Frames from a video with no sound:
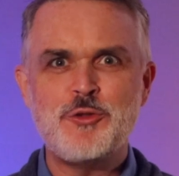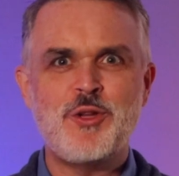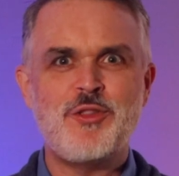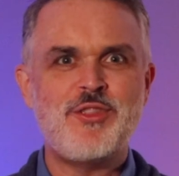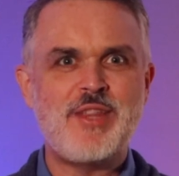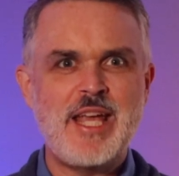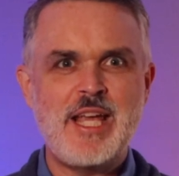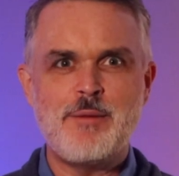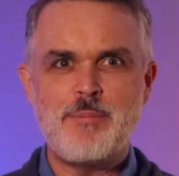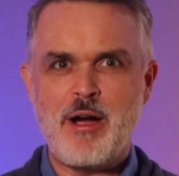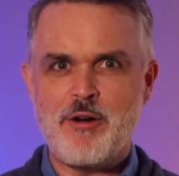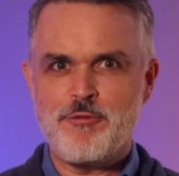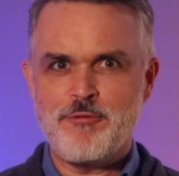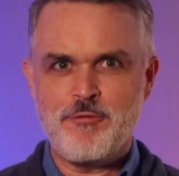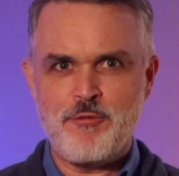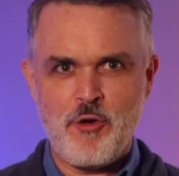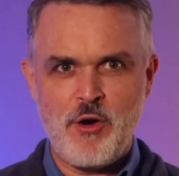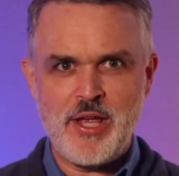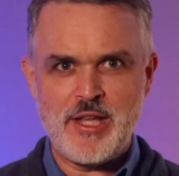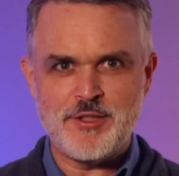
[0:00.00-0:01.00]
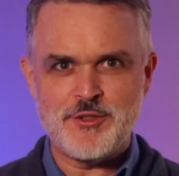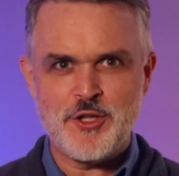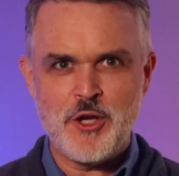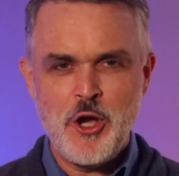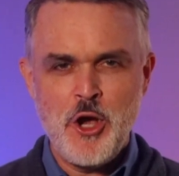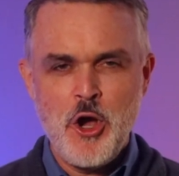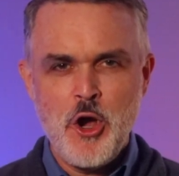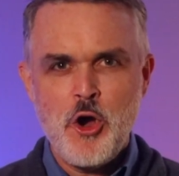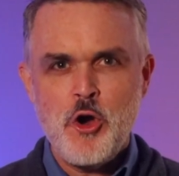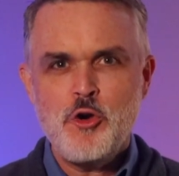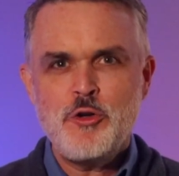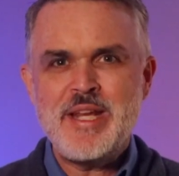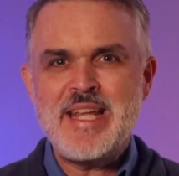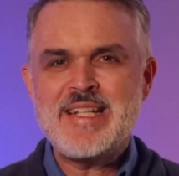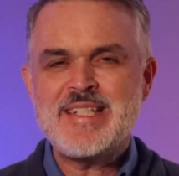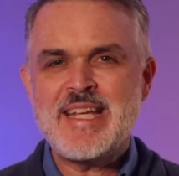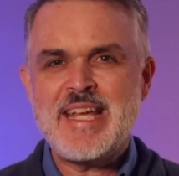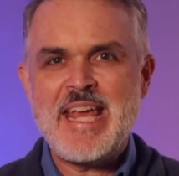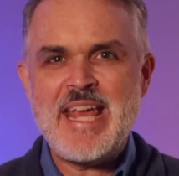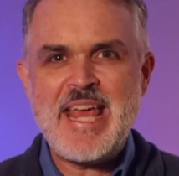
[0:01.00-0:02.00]
you to think about friends who
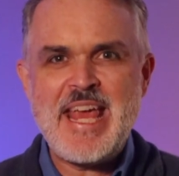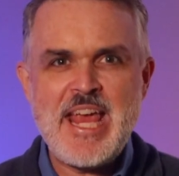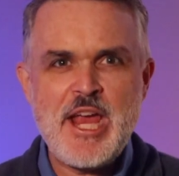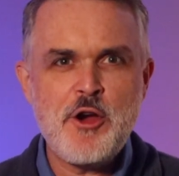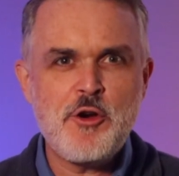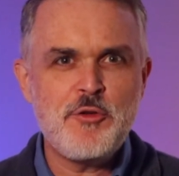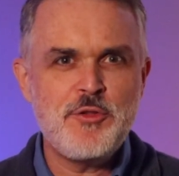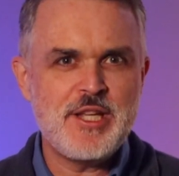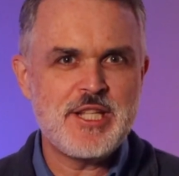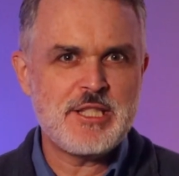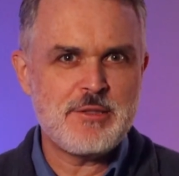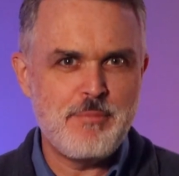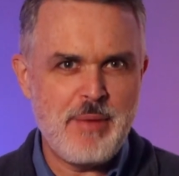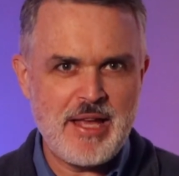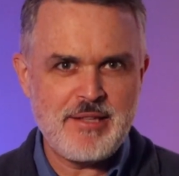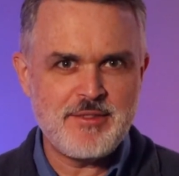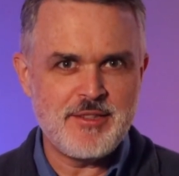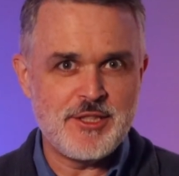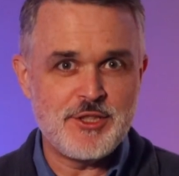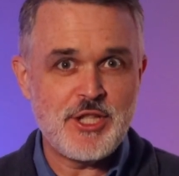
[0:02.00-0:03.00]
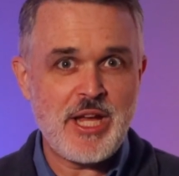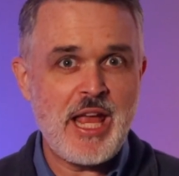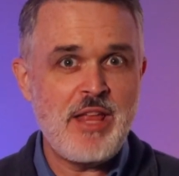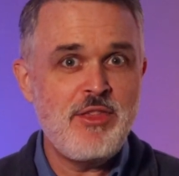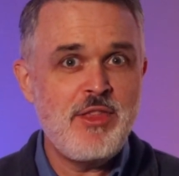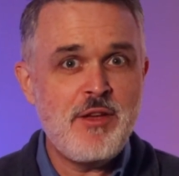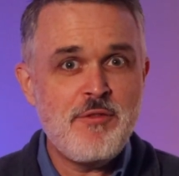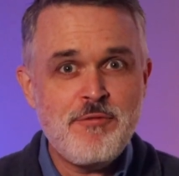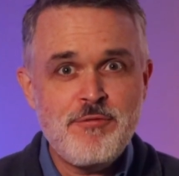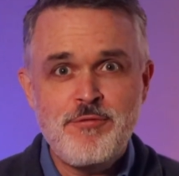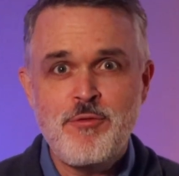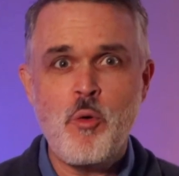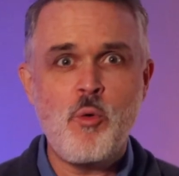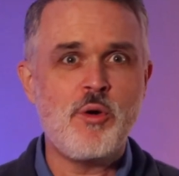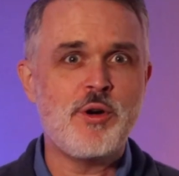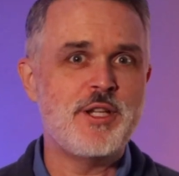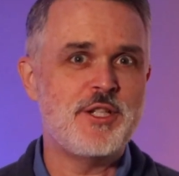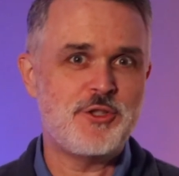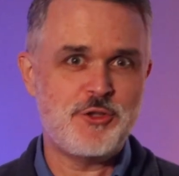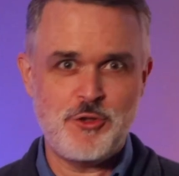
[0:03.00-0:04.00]
need to hear this message and then
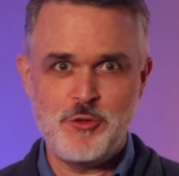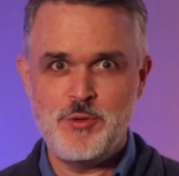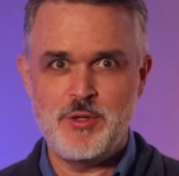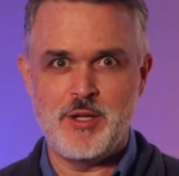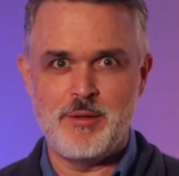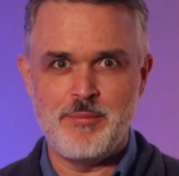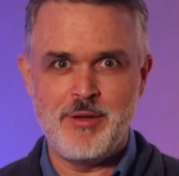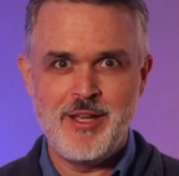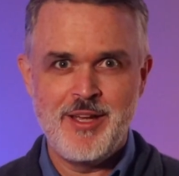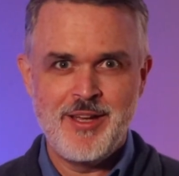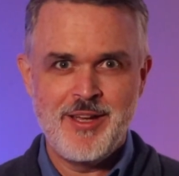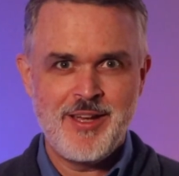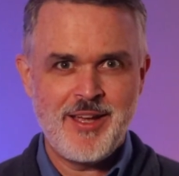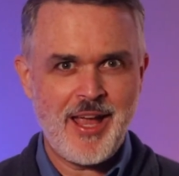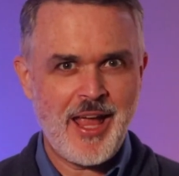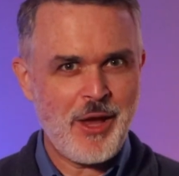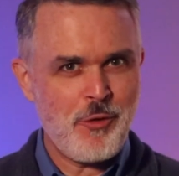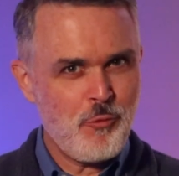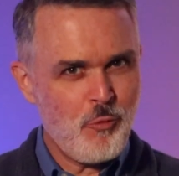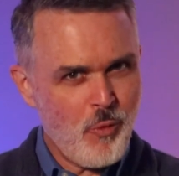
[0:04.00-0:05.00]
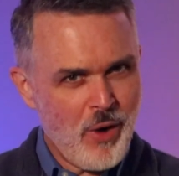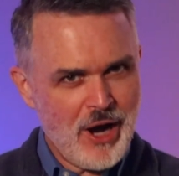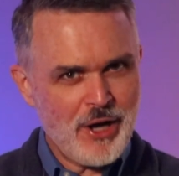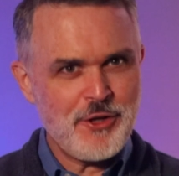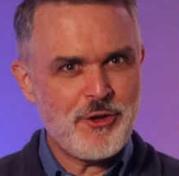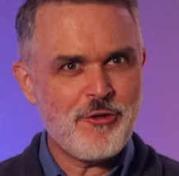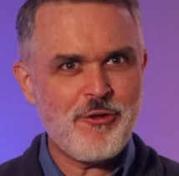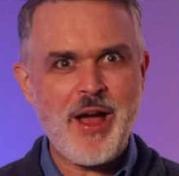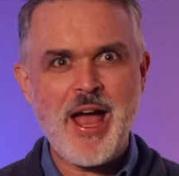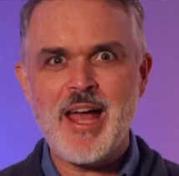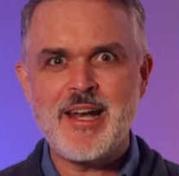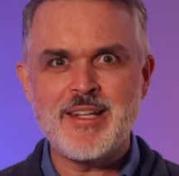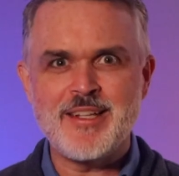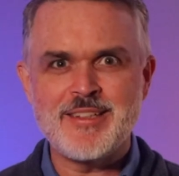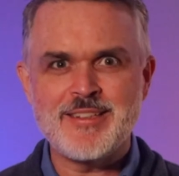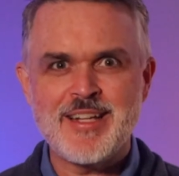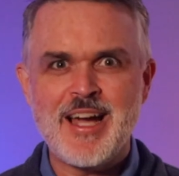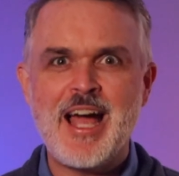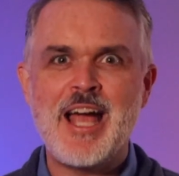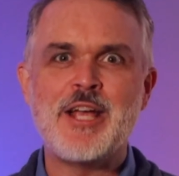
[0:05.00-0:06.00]
forward it to them. And while you're at
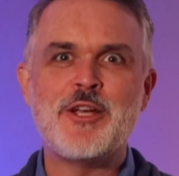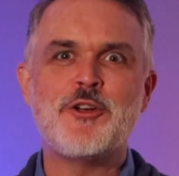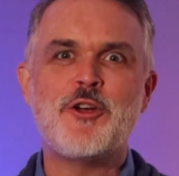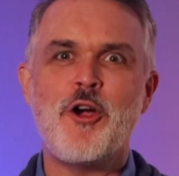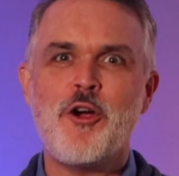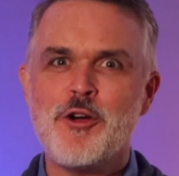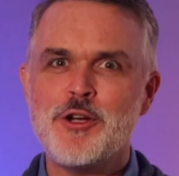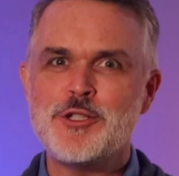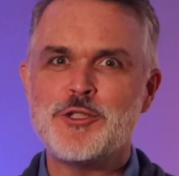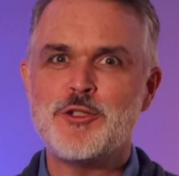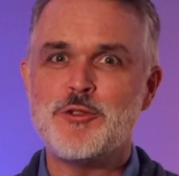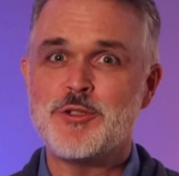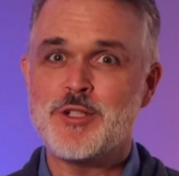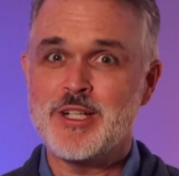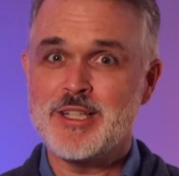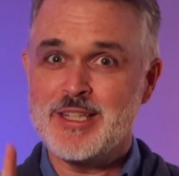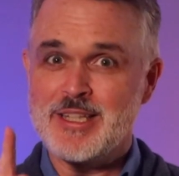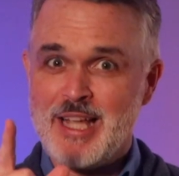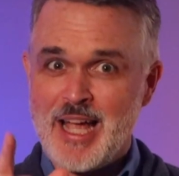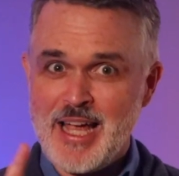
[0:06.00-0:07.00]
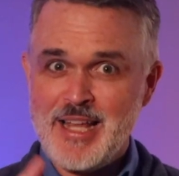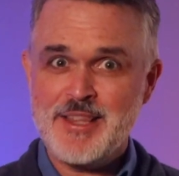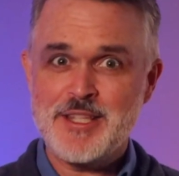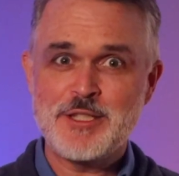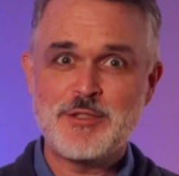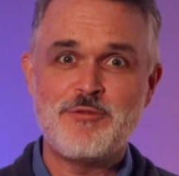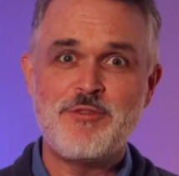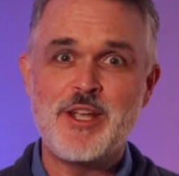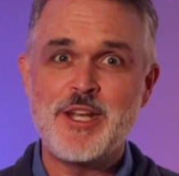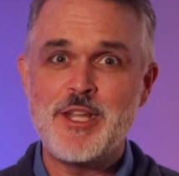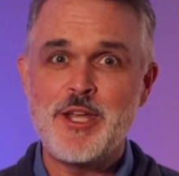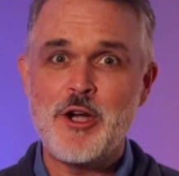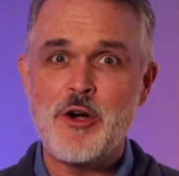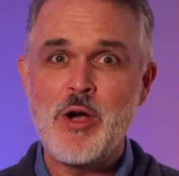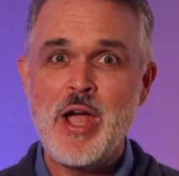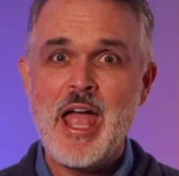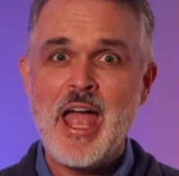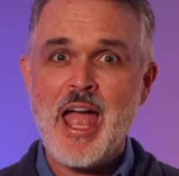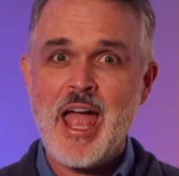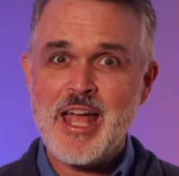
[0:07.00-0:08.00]
it, I encourage you to like this video
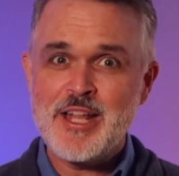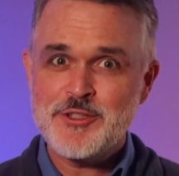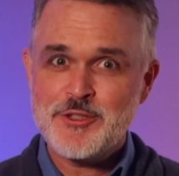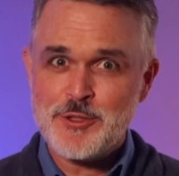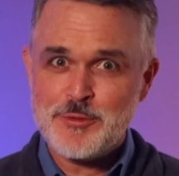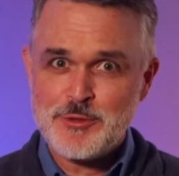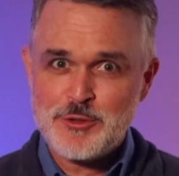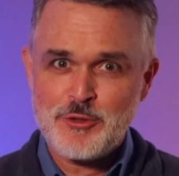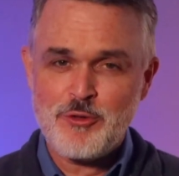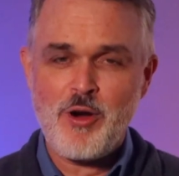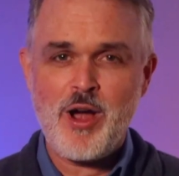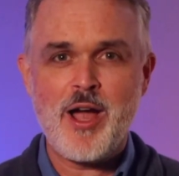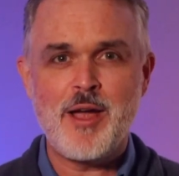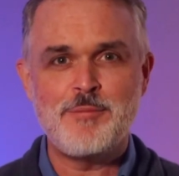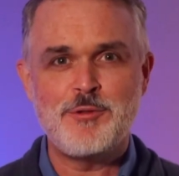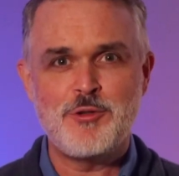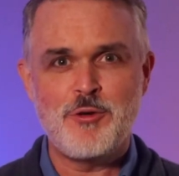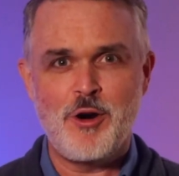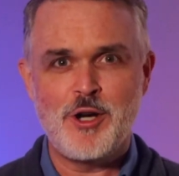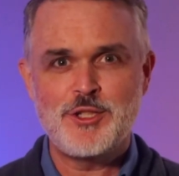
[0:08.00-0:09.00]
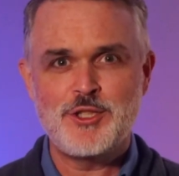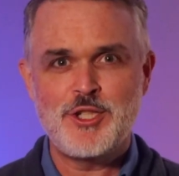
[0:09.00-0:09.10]
and subscribe to our